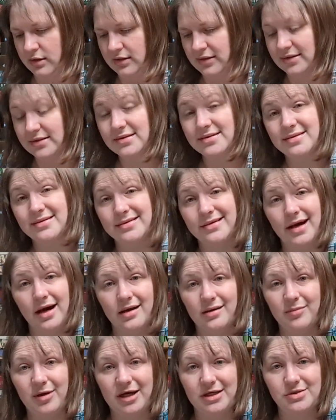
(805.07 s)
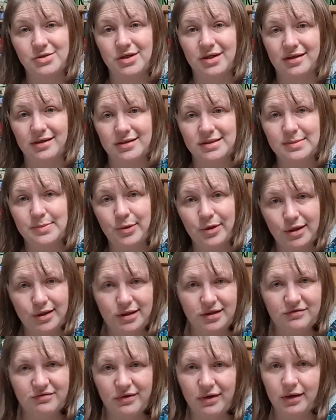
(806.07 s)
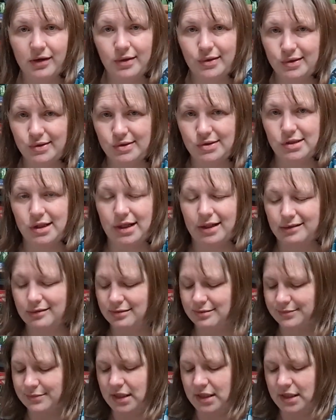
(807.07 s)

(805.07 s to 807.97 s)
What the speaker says: This is not a bad drink. It's pretty good for a cola drink.